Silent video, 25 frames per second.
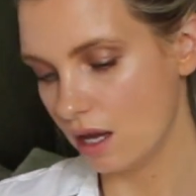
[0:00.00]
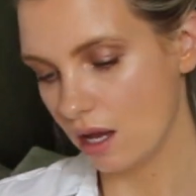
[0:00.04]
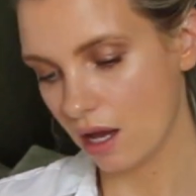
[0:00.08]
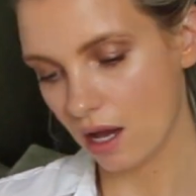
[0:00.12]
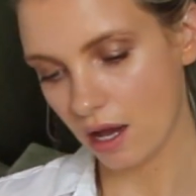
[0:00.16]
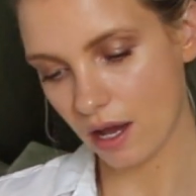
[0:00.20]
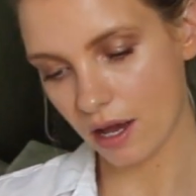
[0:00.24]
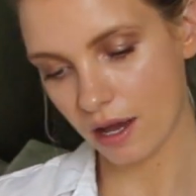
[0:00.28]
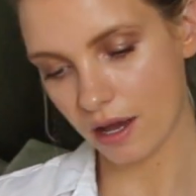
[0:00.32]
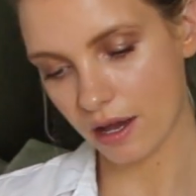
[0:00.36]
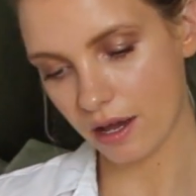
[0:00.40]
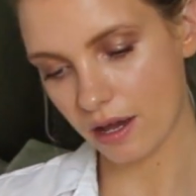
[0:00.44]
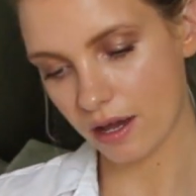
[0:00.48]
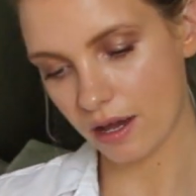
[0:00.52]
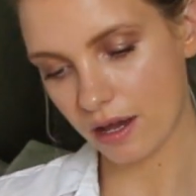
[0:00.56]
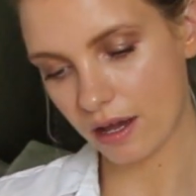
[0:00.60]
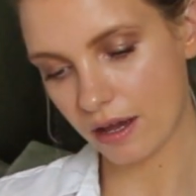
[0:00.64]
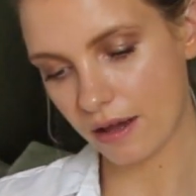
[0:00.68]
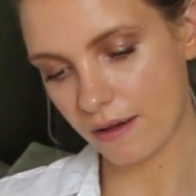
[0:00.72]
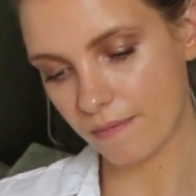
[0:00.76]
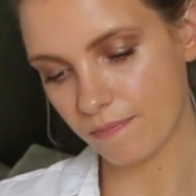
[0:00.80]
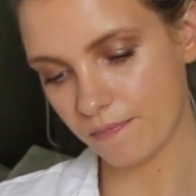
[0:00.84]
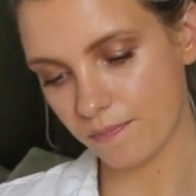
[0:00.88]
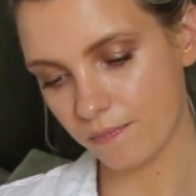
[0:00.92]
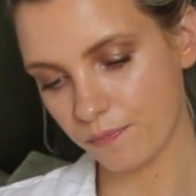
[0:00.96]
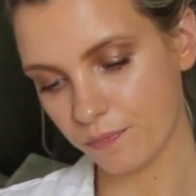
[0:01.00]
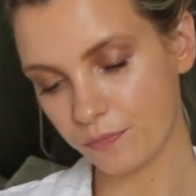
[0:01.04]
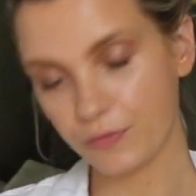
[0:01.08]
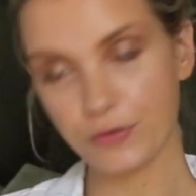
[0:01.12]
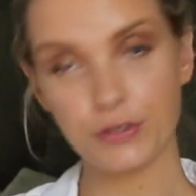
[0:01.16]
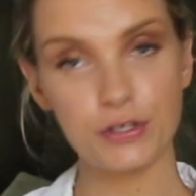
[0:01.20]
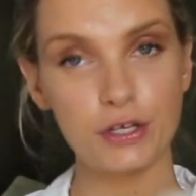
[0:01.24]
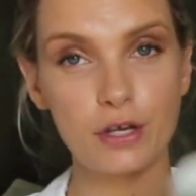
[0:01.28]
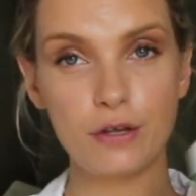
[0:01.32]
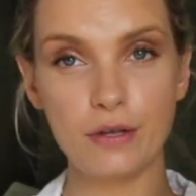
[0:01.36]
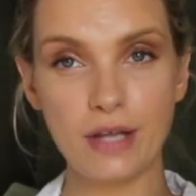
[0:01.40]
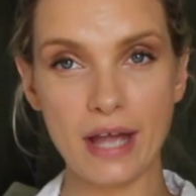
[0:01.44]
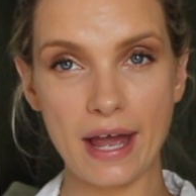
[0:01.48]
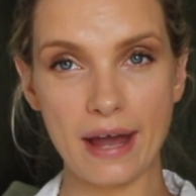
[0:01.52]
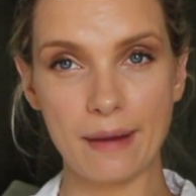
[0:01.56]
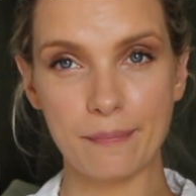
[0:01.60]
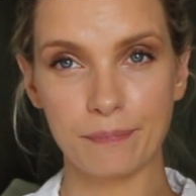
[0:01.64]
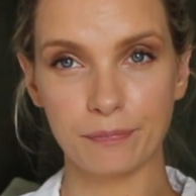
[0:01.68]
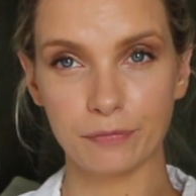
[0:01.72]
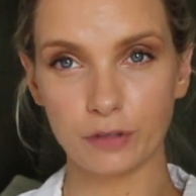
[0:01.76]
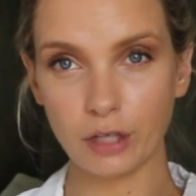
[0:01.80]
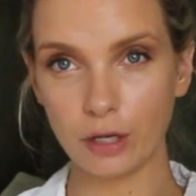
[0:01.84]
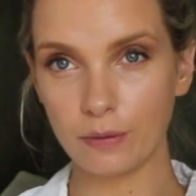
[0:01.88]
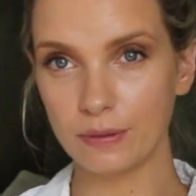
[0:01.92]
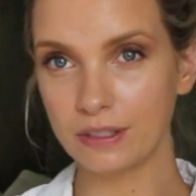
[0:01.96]
Um, so yeah,
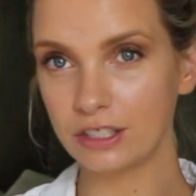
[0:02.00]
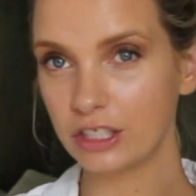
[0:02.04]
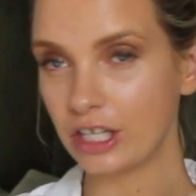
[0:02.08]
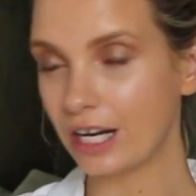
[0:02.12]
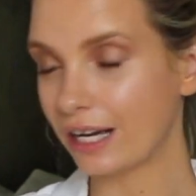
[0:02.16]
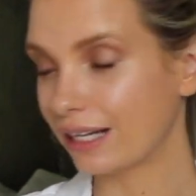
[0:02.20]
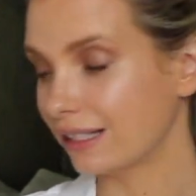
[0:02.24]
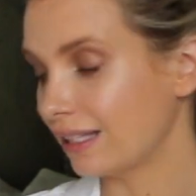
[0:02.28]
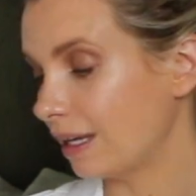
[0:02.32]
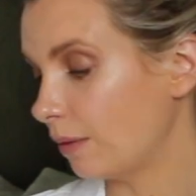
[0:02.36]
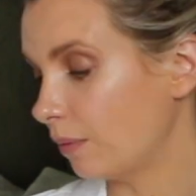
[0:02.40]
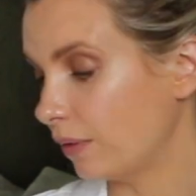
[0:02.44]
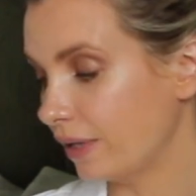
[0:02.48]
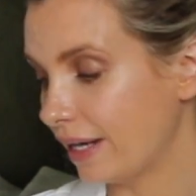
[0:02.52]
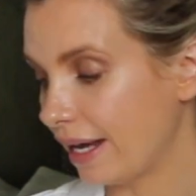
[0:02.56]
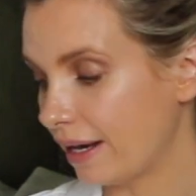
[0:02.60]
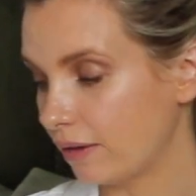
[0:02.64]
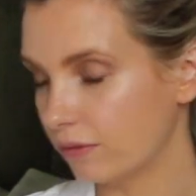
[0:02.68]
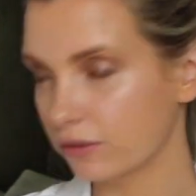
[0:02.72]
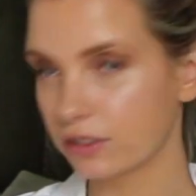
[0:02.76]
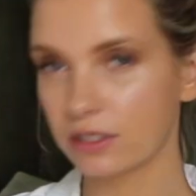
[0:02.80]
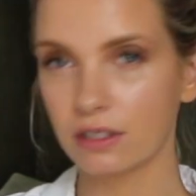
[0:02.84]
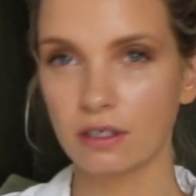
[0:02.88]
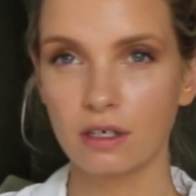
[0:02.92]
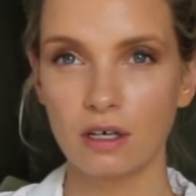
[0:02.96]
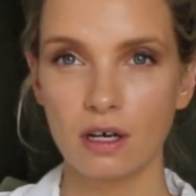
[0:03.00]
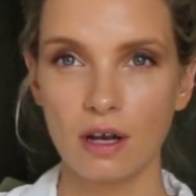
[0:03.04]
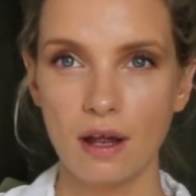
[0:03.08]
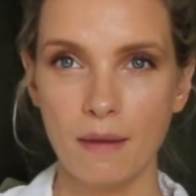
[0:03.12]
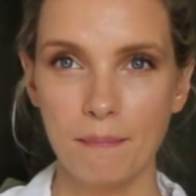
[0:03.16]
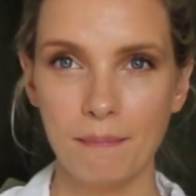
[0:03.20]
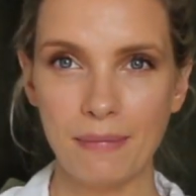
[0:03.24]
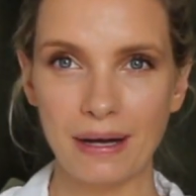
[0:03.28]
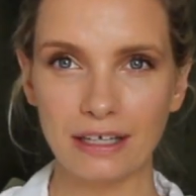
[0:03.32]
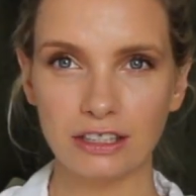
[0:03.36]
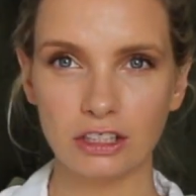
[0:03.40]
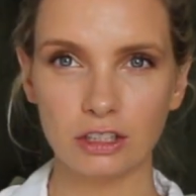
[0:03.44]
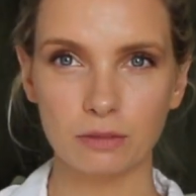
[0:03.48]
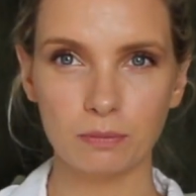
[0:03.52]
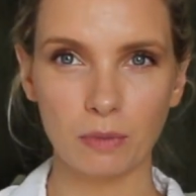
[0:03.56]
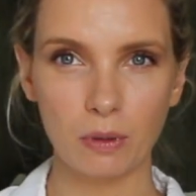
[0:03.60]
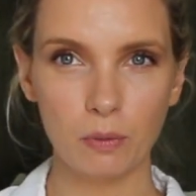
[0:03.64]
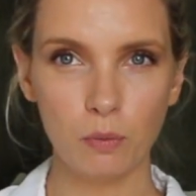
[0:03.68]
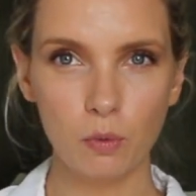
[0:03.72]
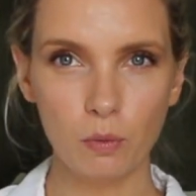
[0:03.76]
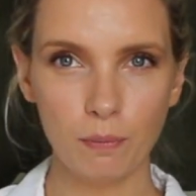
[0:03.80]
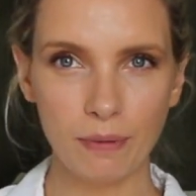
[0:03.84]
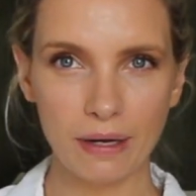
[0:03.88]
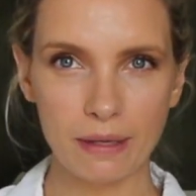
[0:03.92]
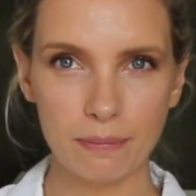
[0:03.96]
go and check that one out. Matches my
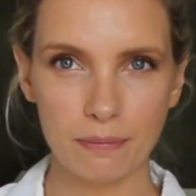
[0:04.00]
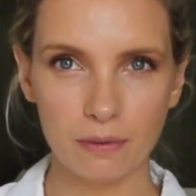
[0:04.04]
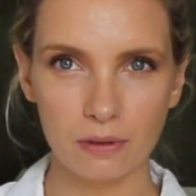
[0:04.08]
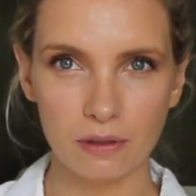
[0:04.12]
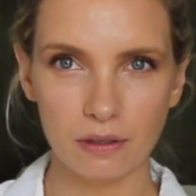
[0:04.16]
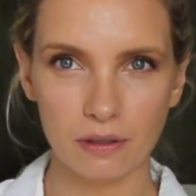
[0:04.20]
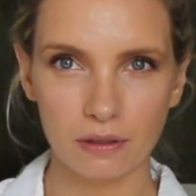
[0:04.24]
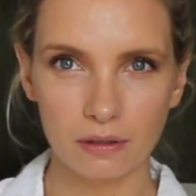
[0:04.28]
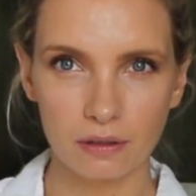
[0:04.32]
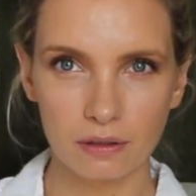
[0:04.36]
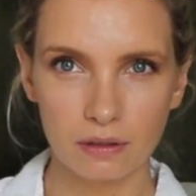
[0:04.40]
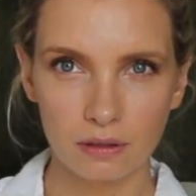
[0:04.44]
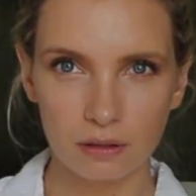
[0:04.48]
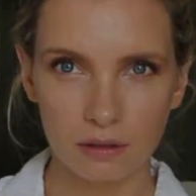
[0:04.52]
wallpaper look.